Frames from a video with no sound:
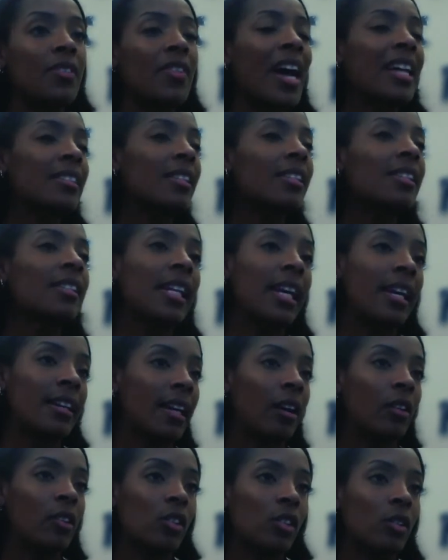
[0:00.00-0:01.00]
that's a
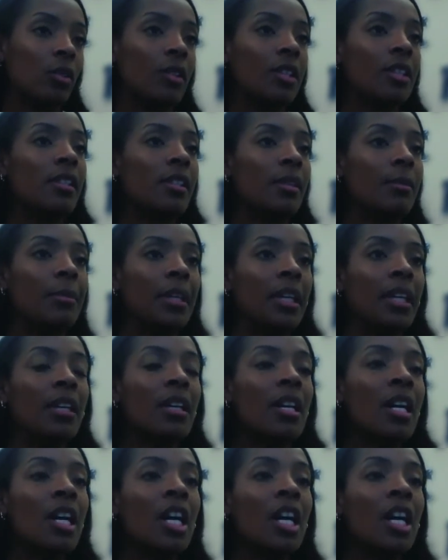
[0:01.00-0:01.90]
standout student to me.